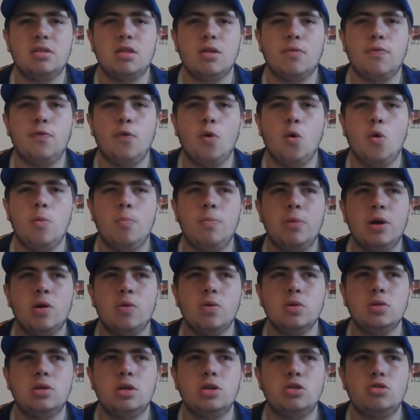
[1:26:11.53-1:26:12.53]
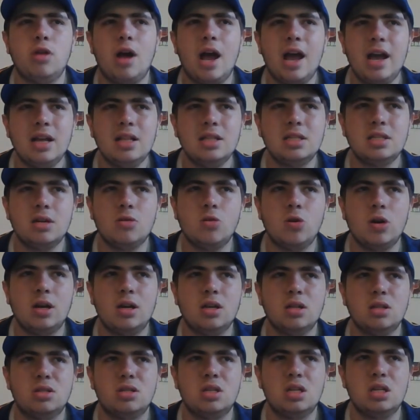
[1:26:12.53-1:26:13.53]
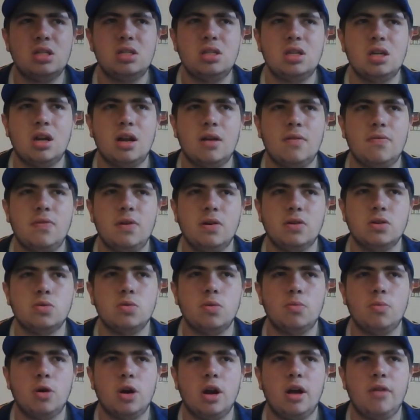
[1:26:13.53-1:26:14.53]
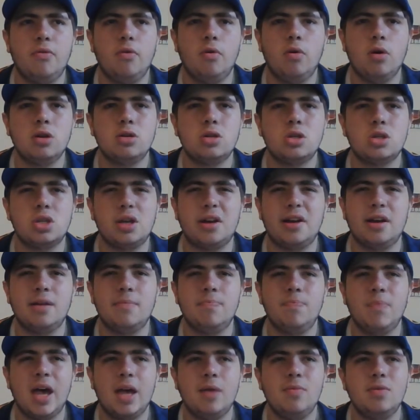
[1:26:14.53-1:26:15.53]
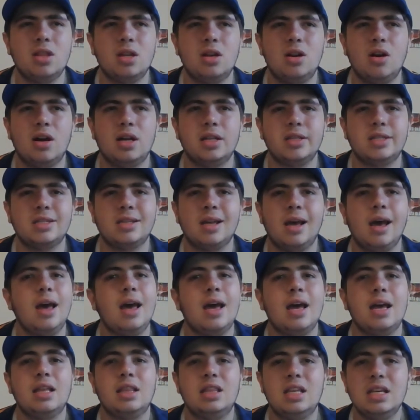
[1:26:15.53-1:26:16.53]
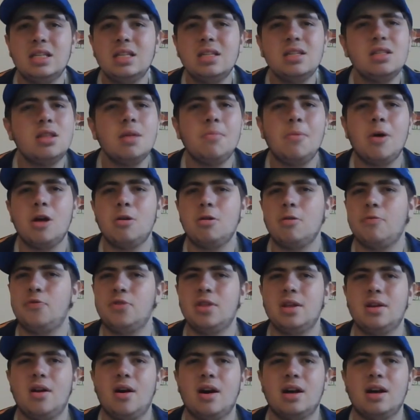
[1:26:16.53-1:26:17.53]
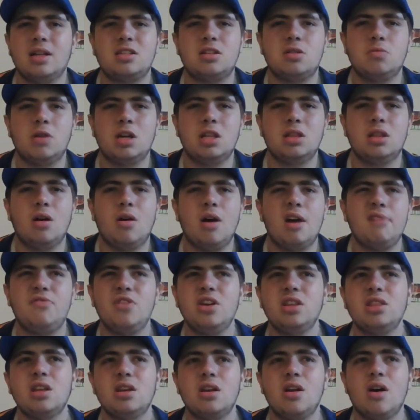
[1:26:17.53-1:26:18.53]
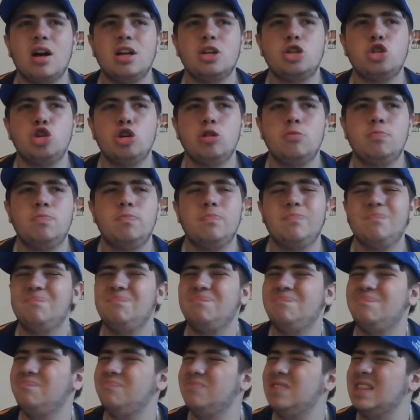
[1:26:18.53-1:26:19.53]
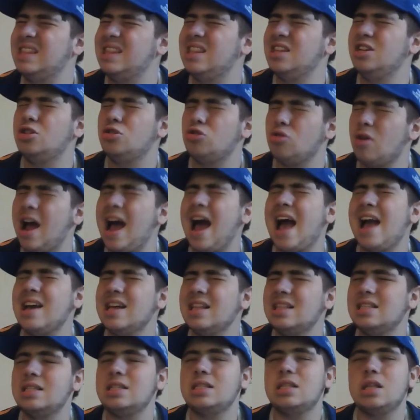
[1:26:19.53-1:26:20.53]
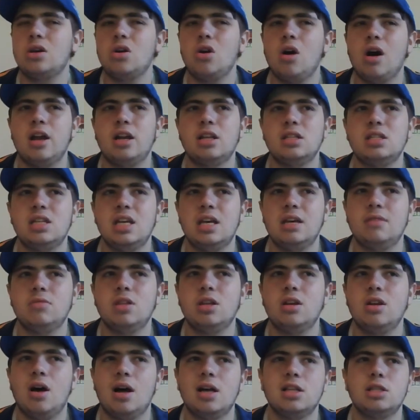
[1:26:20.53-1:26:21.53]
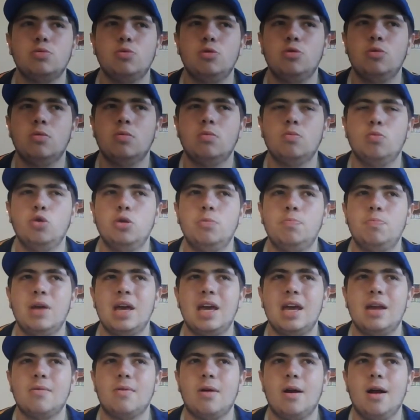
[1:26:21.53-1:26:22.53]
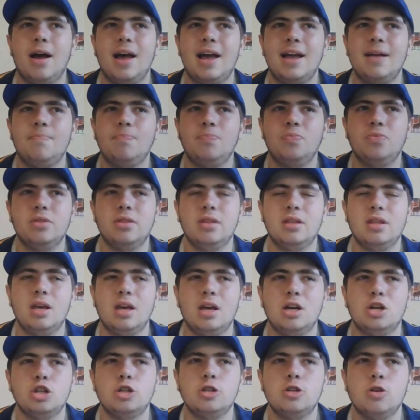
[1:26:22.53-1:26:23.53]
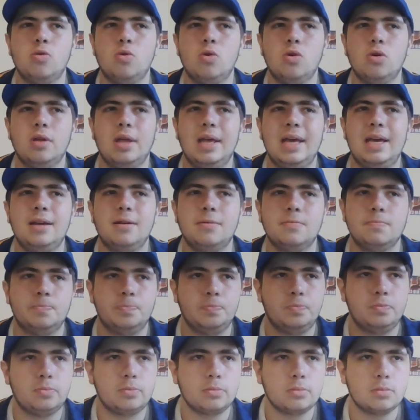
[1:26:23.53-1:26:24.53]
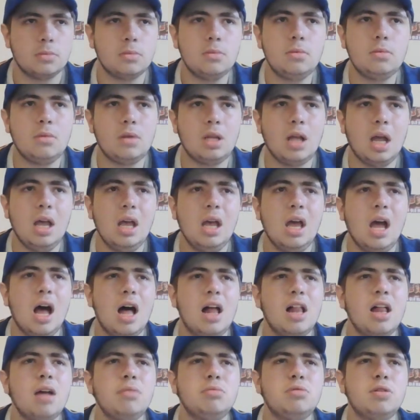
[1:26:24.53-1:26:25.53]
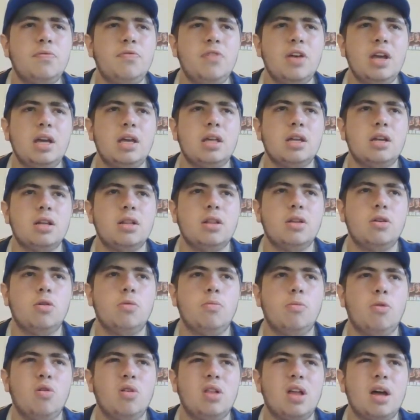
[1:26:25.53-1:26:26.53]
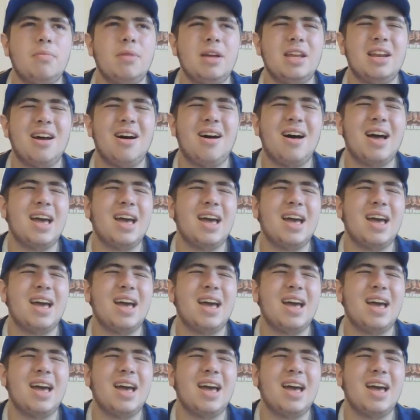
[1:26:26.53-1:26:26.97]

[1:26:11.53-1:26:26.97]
form, but also Dragons are inconsistent, it feels, from what I've watched, so maybe the Knights. This is the moment for the Knights to win, though. I think the Knights should... The Dragons is the kind of team the Knights would beat, right? Surely. I'll have to think it a little more. I mean,